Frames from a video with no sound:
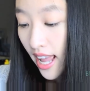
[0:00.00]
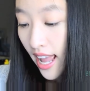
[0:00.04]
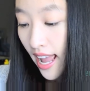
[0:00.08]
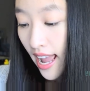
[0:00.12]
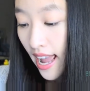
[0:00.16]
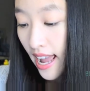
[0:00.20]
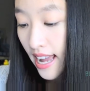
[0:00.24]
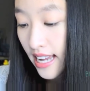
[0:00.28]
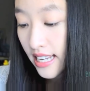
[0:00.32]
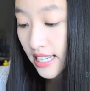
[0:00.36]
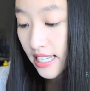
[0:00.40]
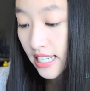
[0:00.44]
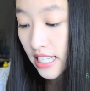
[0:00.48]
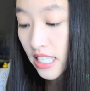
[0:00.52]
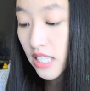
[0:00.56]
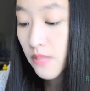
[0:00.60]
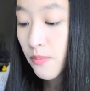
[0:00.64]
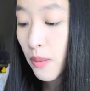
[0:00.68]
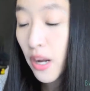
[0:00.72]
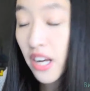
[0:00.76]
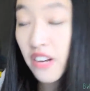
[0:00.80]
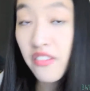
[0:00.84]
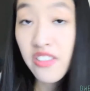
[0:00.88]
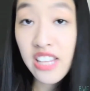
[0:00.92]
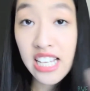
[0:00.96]
And it's
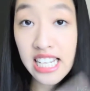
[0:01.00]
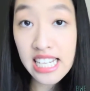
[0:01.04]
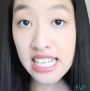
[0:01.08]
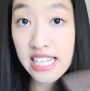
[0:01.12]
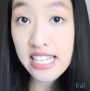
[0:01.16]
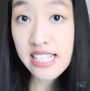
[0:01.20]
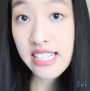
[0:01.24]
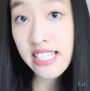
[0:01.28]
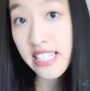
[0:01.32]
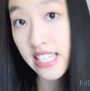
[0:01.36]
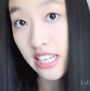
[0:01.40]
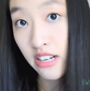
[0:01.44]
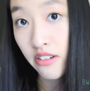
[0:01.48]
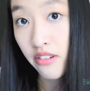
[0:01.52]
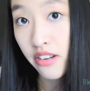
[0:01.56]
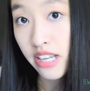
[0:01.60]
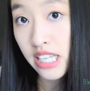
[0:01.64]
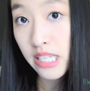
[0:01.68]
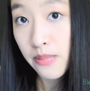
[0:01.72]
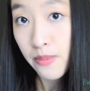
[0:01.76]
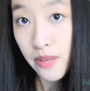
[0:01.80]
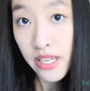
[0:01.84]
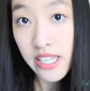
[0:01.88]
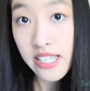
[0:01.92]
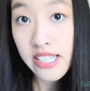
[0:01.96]
part of the E
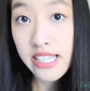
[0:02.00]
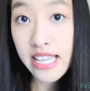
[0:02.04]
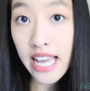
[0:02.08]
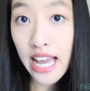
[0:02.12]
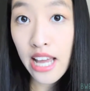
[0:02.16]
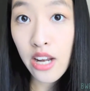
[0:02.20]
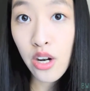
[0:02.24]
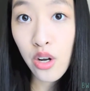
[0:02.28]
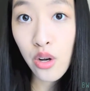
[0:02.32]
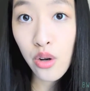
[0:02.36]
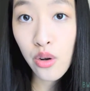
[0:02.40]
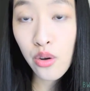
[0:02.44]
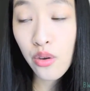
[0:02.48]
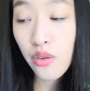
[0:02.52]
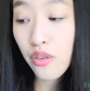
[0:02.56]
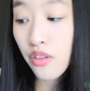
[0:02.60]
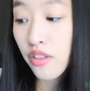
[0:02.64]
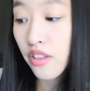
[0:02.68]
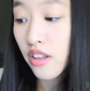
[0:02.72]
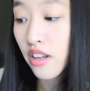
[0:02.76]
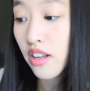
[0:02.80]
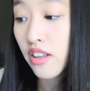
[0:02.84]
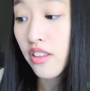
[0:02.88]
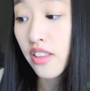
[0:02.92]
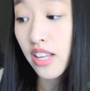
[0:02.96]
series because Gano,
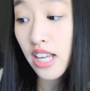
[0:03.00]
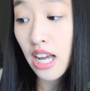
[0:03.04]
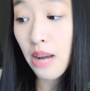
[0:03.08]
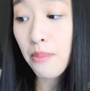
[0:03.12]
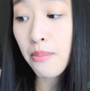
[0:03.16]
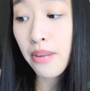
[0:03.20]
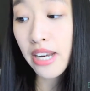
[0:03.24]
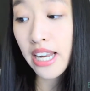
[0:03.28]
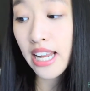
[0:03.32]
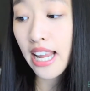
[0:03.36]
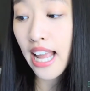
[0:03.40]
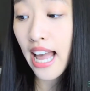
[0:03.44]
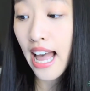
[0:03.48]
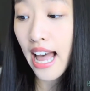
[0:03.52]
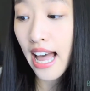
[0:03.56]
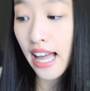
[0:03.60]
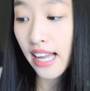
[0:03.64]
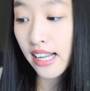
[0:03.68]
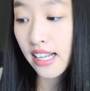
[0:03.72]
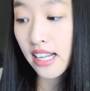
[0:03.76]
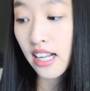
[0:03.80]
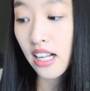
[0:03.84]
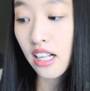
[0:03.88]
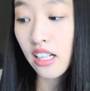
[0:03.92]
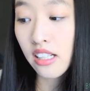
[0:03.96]
the company
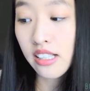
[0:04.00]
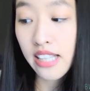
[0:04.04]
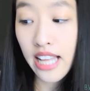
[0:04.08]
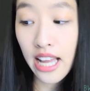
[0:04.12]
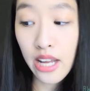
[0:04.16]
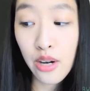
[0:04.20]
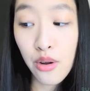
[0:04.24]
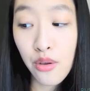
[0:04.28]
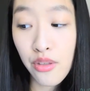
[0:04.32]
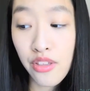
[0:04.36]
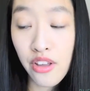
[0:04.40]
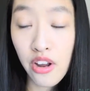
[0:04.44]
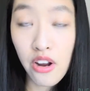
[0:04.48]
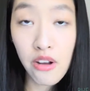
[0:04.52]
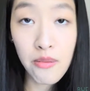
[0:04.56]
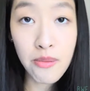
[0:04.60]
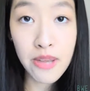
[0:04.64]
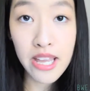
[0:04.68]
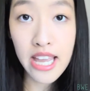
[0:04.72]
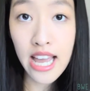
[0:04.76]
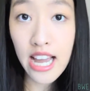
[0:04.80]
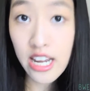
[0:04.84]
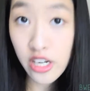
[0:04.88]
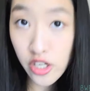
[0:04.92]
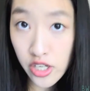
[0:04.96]
Akal
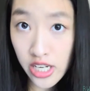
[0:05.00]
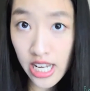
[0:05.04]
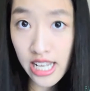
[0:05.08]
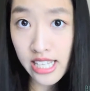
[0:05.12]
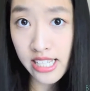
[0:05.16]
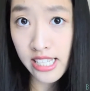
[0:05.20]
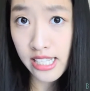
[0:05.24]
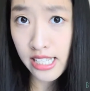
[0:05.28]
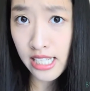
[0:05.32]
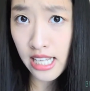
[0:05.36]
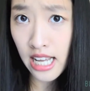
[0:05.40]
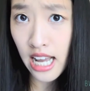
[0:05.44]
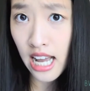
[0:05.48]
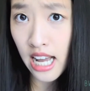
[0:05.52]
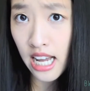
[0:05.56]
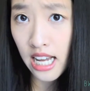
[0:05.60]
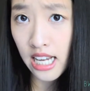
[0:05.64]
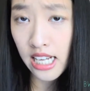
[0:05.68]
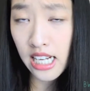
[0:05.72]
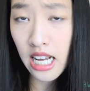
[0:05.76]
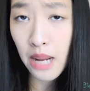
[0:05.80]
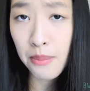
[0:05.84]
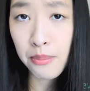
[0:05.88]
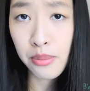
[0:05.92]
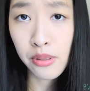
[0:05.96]
Ganotherapy, actually has a
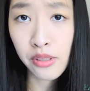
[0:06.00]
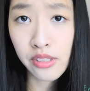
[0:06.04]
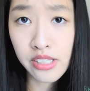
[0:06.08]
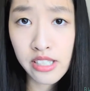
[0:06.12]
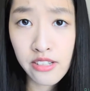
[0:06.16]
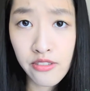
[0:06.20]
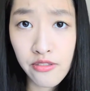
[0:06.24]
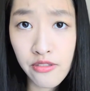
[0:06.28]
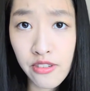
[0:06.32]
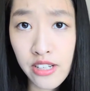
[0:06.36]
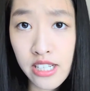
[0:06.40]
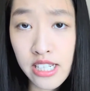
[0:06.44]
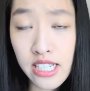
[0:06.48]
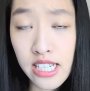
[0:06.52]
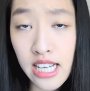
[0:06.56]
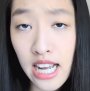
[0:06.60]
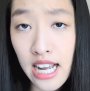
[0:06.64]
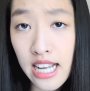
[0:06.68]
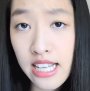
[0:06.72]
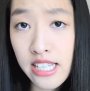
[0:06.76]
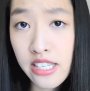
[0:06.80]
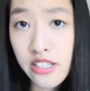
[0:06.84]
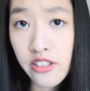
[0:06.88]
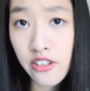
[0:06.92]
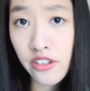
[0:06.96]
couple different
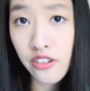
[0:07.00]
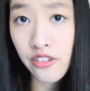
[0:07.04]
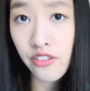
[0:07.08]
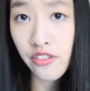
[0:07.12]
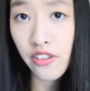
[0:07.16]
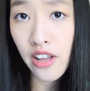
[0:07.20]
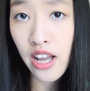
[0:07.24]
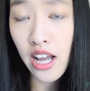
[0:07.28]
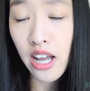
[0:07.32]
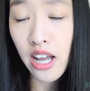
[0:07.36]
kinds of